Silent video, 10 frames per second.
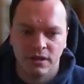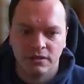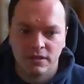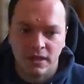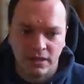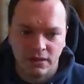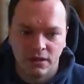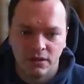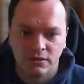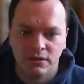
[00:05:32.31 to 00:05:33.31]
Select the
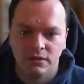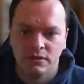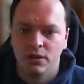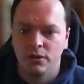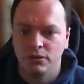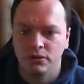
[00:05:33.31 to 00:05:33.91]
code, hold